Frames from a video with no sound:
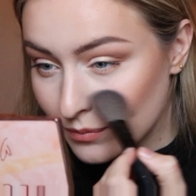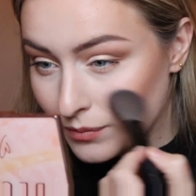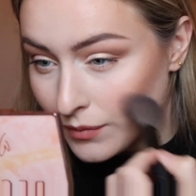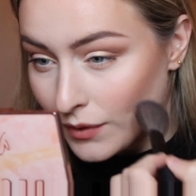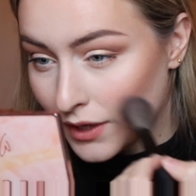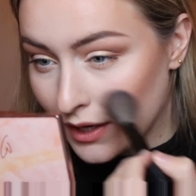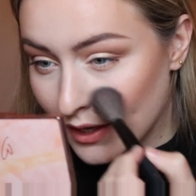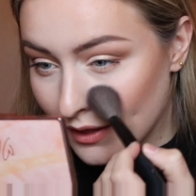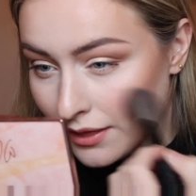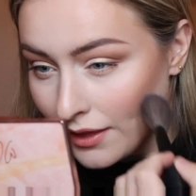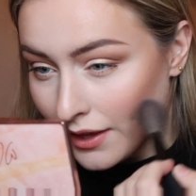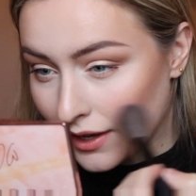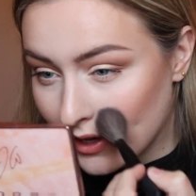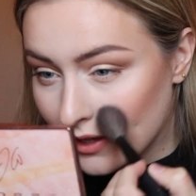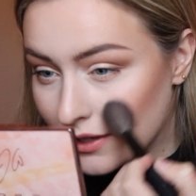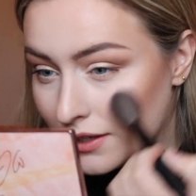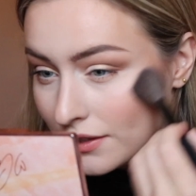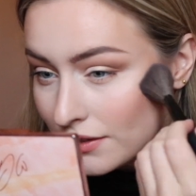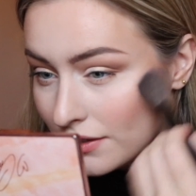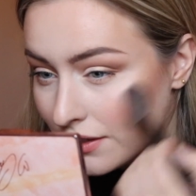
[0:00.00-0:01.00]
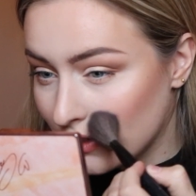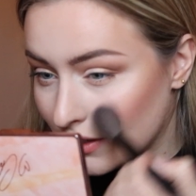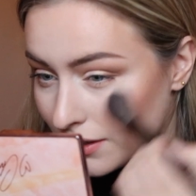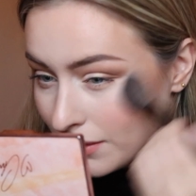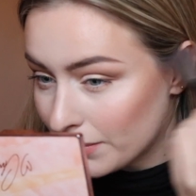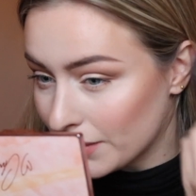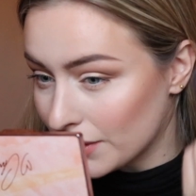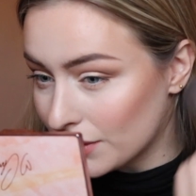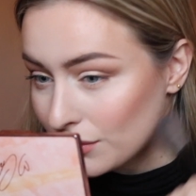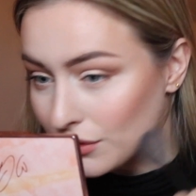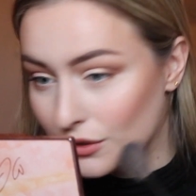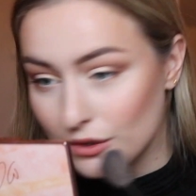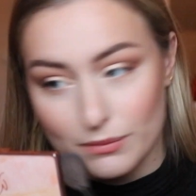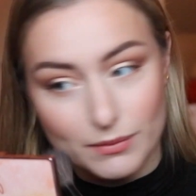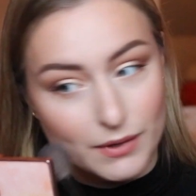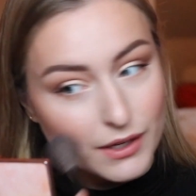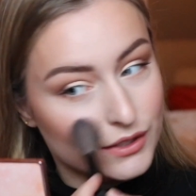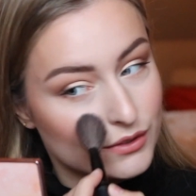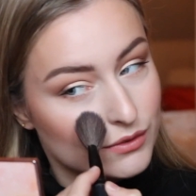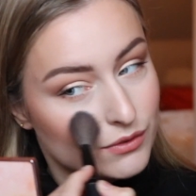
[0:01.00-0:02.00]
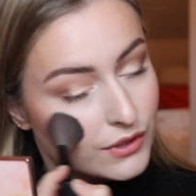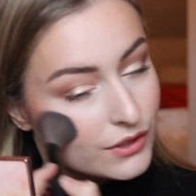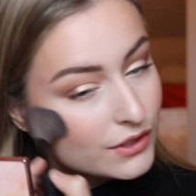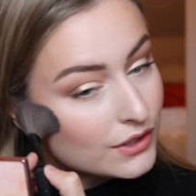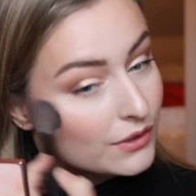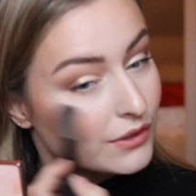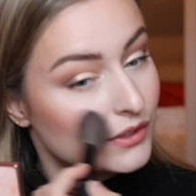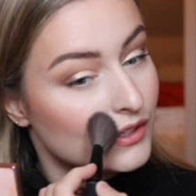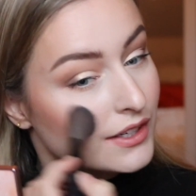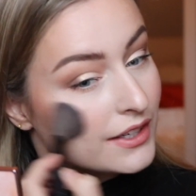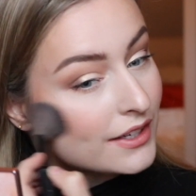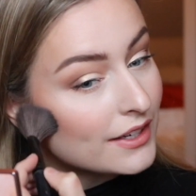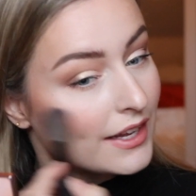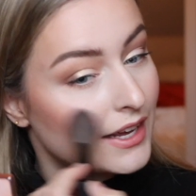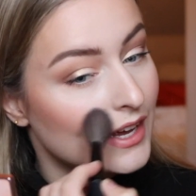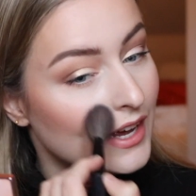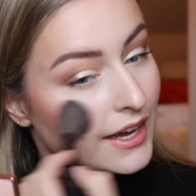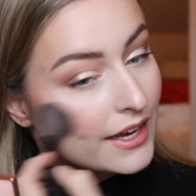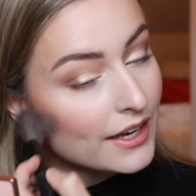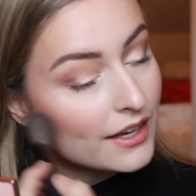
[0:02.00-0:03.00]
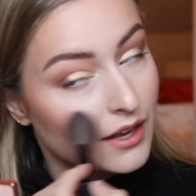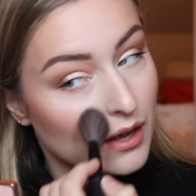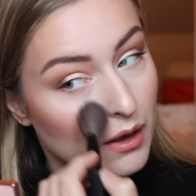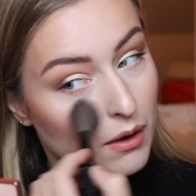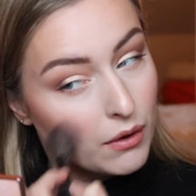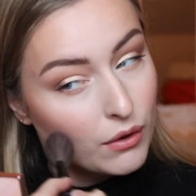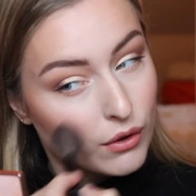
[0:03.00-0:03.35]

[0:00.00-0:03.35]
But I think it is a little bit too much for during the day.